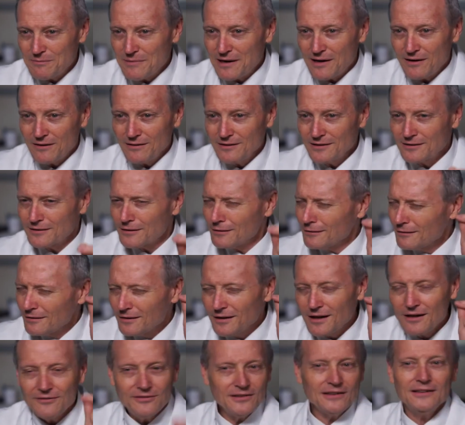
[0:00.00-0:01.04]
Maryland, a
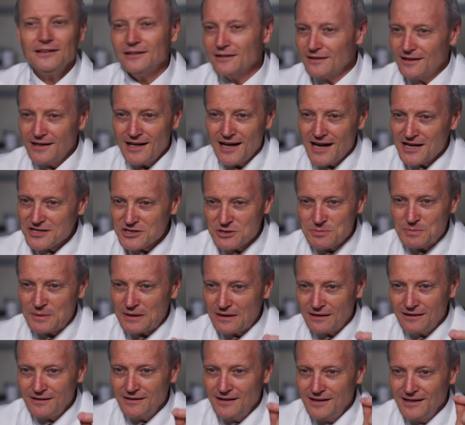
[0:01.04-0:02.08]
lovely little
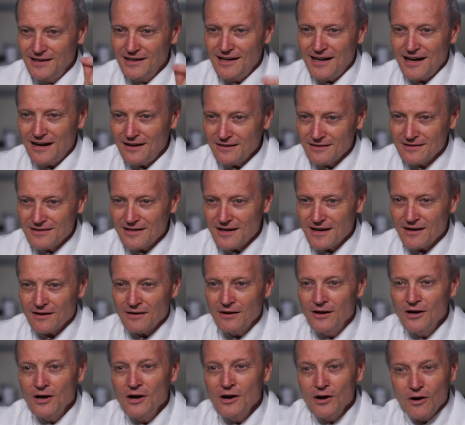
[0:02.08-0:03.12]
hospital out there,